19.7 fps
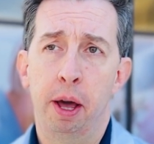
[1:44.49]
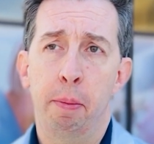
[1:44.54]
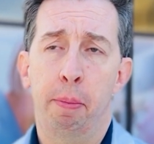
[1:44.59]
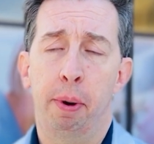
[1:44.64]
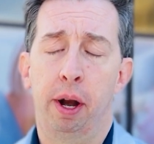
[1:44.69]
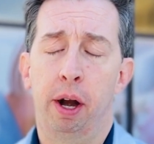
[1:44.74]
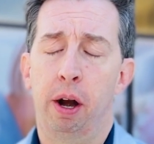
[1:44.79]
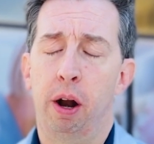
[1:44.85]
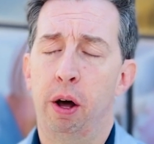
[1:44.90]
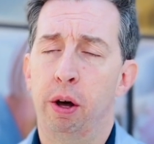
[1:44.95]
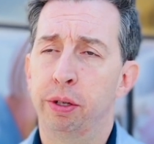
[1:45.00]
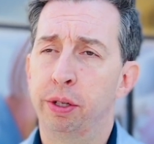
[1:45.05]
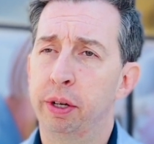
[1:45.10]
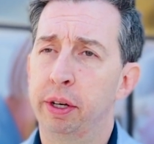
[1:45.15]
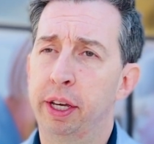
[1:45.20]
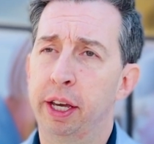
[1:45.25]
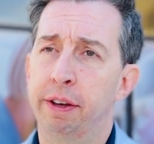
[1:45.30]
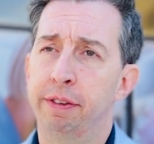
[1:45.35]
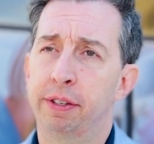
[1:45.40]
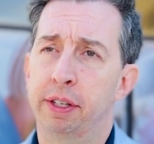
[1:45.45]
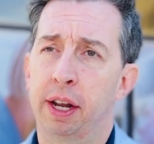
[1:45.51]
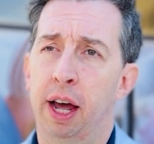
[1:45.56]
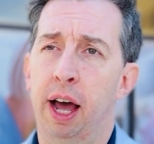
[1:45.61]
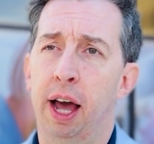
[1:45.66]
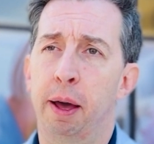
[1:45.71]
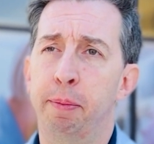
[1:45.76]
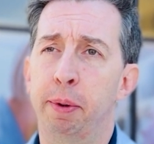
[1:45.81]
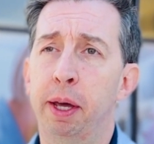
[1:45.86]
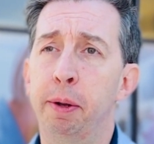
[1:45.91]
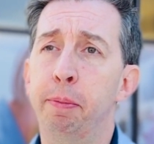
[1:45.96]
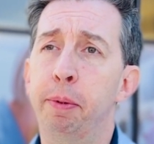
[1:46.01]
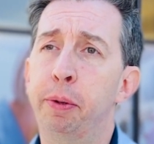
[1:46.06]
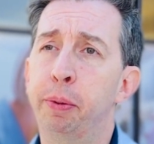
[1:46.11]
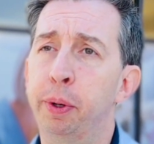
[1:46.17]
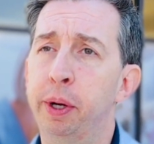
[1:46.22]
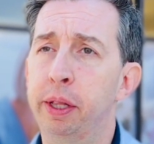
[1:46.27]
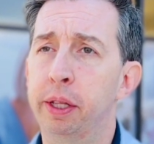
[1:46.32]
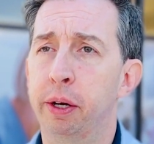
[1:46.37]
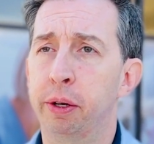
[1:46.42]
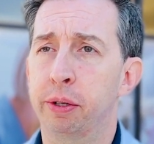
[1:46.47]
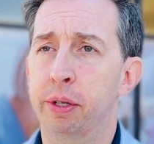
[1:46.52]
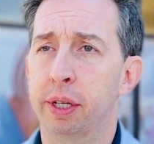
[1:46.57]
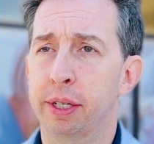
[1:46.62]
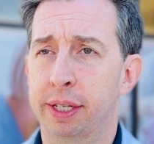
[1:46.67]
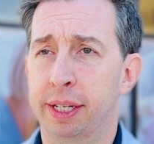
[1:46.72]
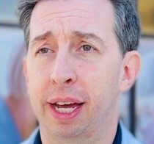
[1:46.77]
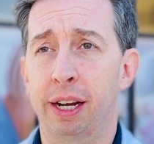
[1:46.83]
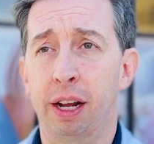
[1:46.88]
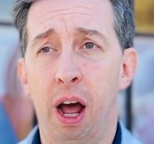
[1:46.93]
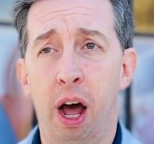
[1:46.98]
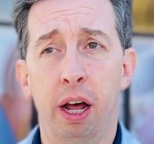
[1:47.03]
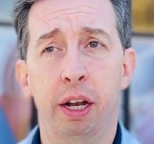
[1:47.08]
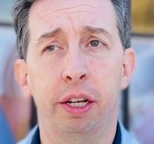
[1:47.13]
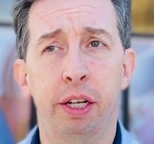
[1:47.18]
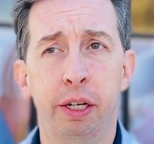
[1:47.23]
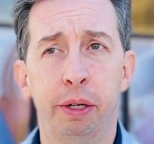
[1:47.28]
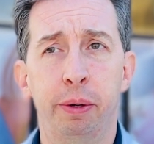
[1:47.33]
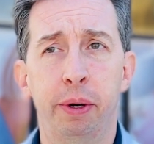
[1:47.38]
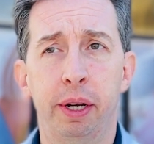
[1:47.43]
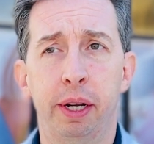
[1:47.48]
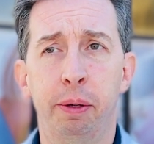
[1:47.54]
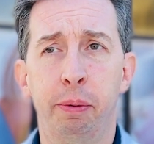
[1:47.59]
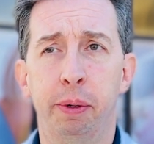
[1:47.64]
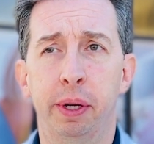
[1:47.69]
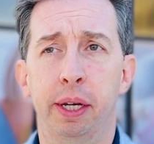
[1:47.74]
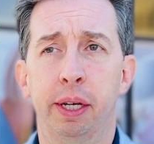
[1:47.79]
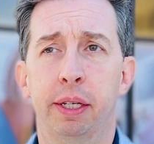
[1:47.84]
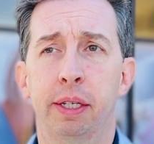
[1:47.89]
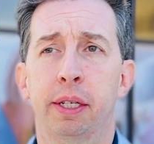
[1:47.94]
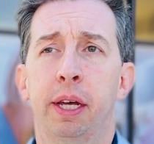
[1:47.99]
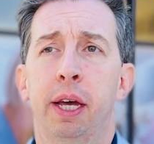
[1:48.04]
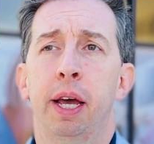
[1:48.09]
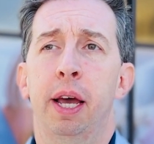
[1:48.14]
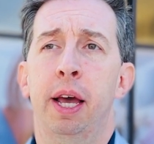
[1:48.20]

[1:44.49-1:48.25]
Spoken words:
But it also gives time in between those set continuity weeks